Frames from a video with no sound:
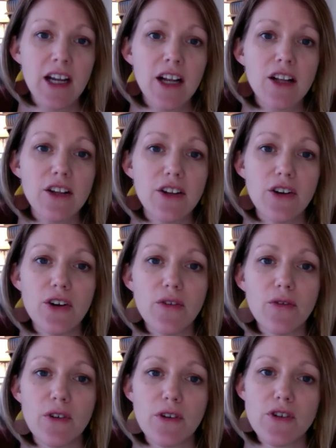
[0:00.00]
Lenoir
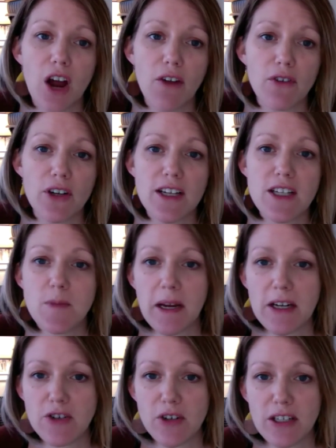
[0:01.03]
first offered his
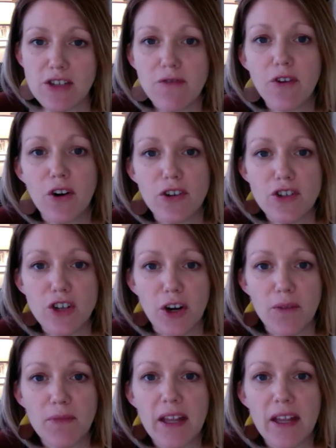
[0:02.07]
patrons furniture